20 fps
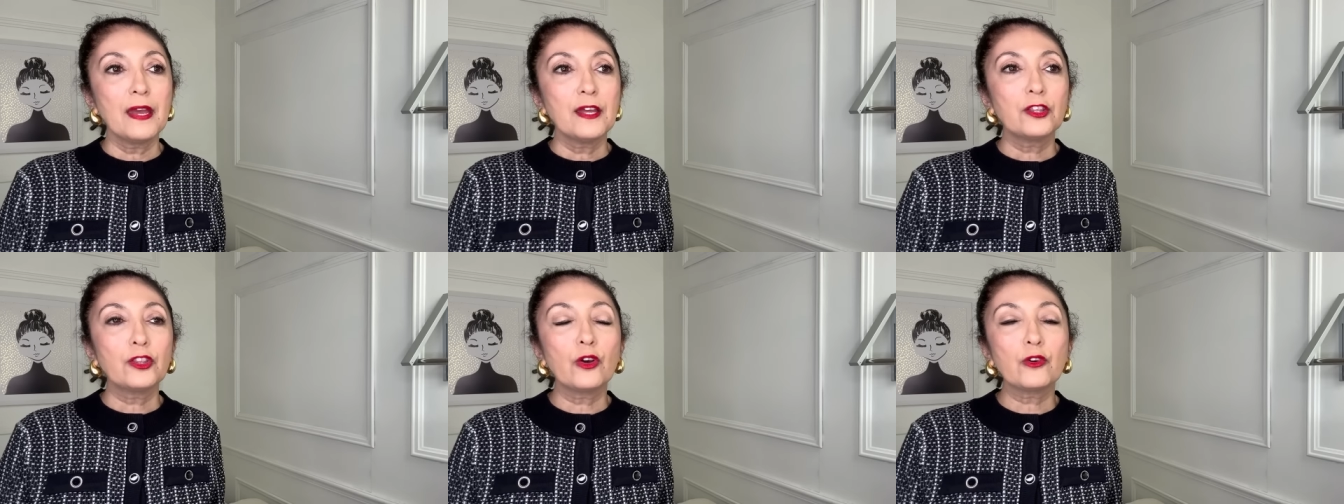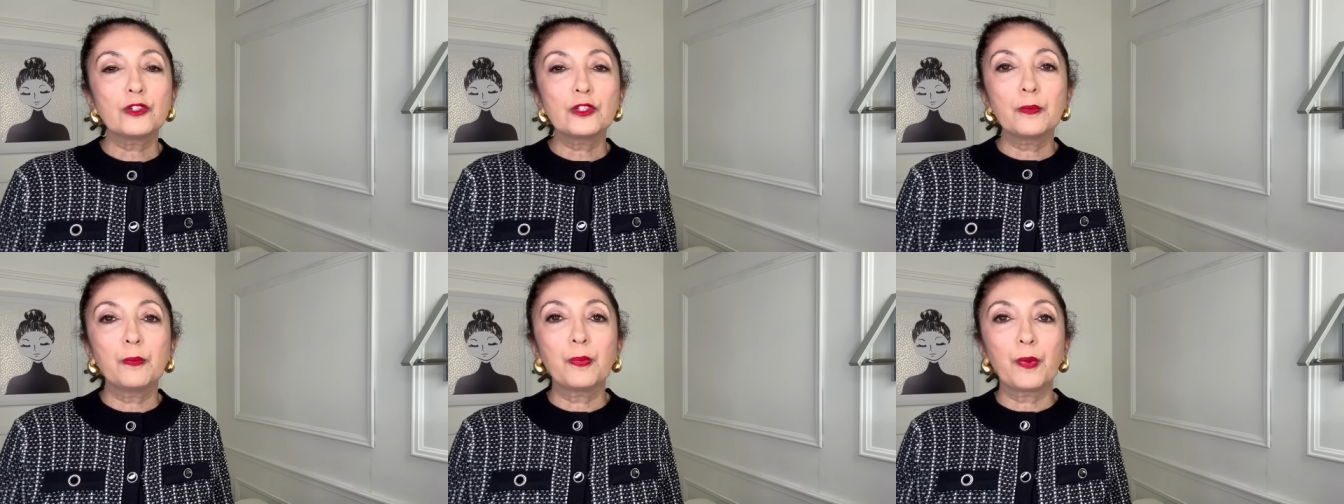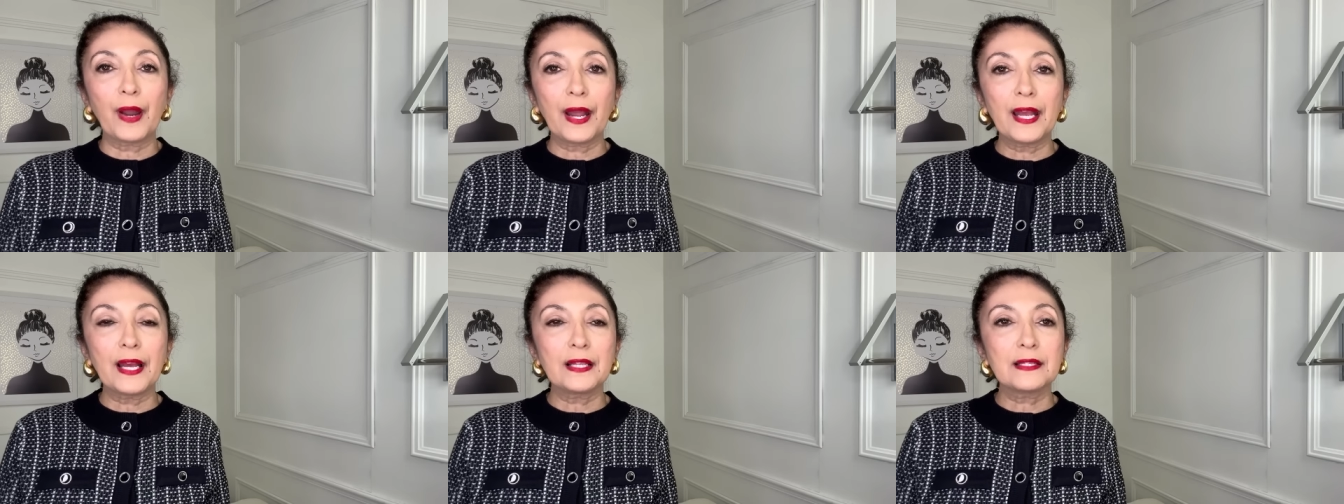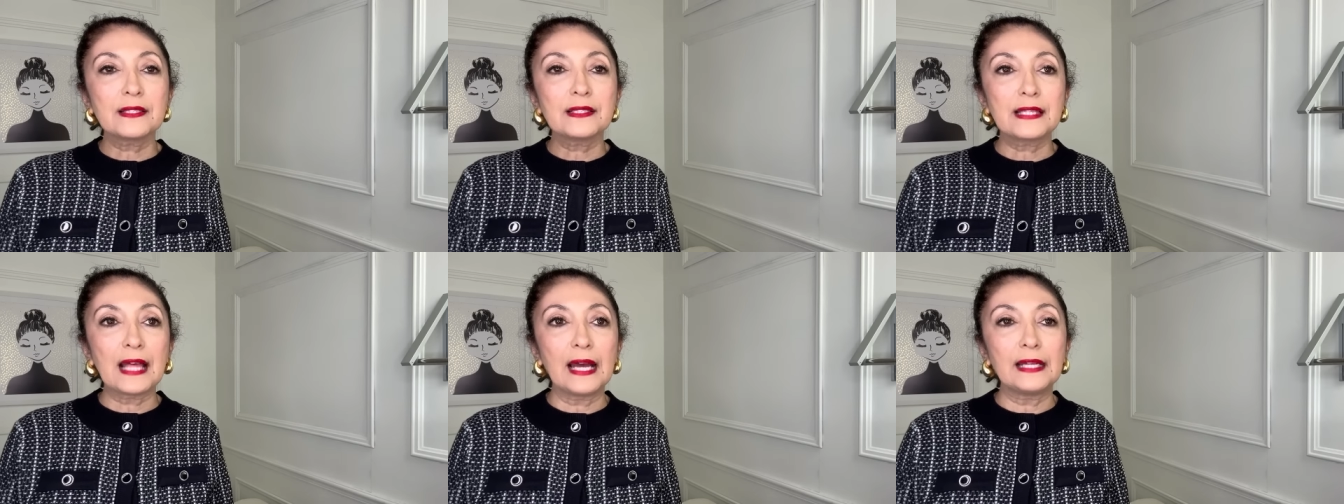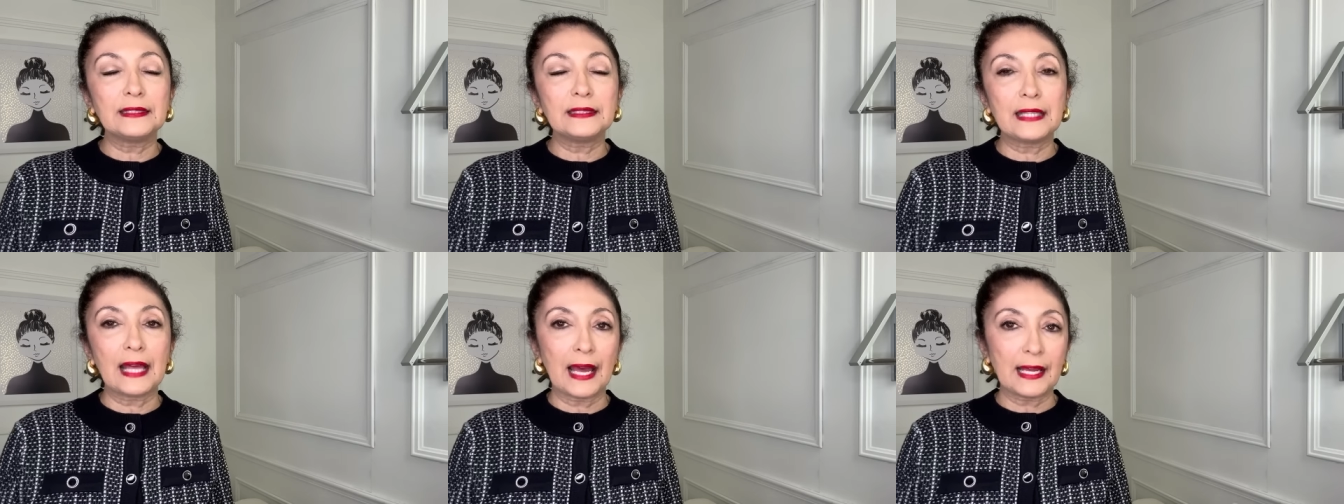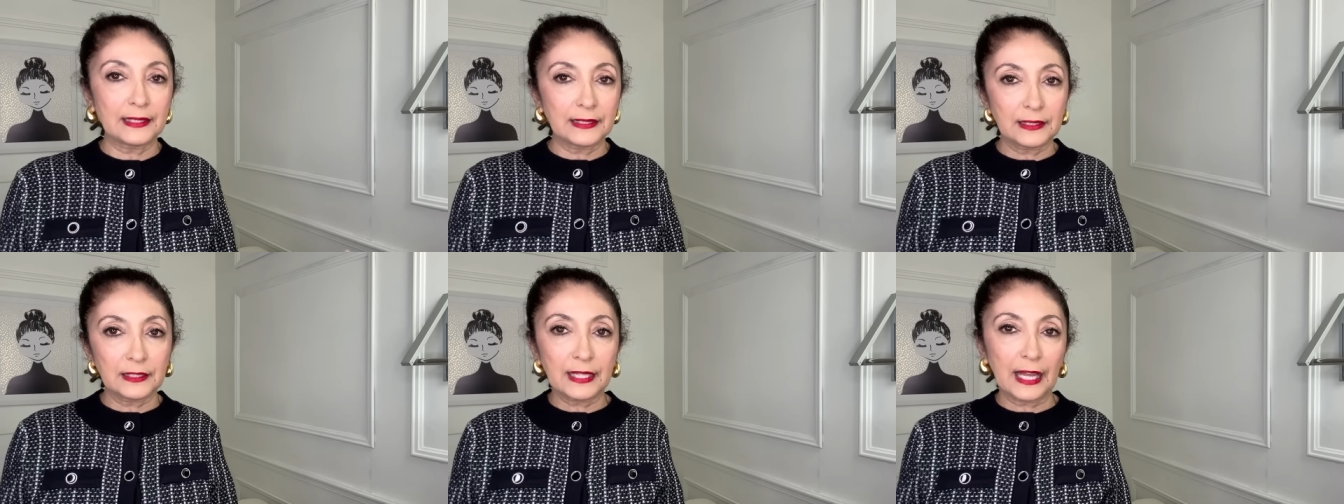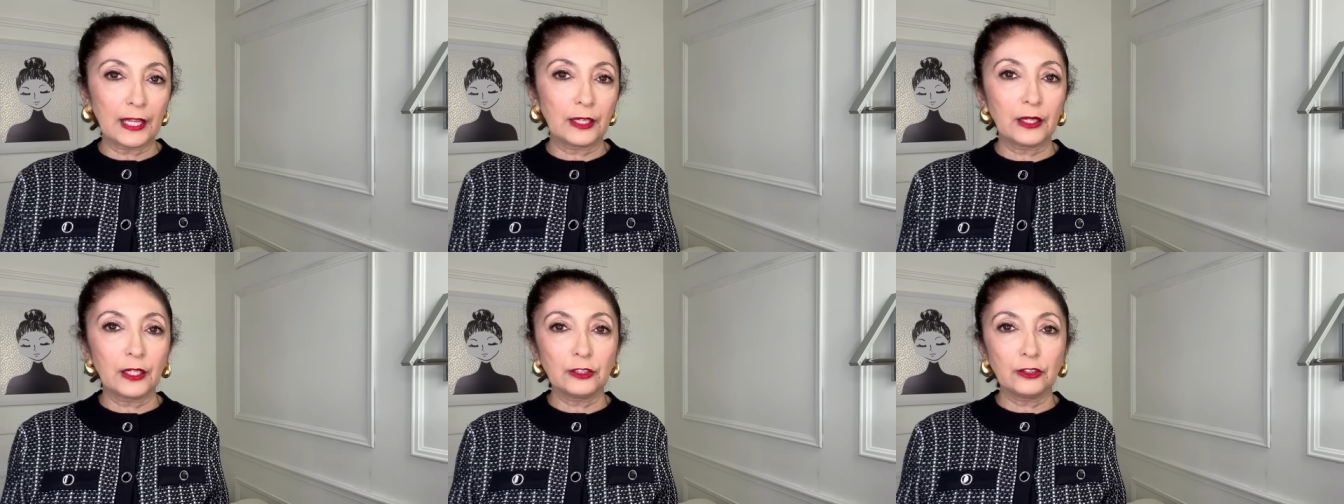those brands that that
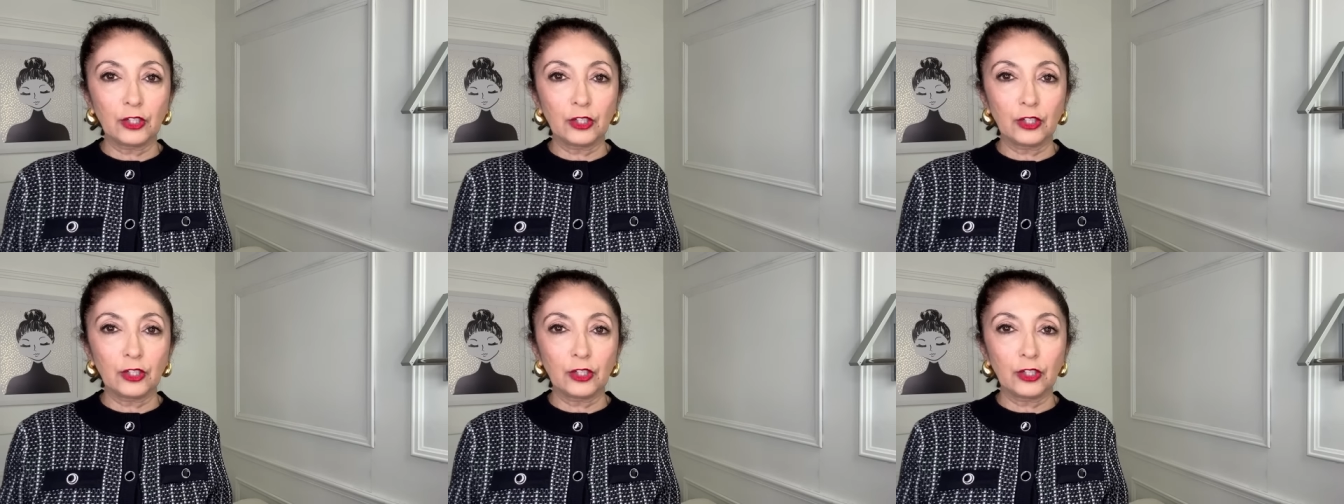that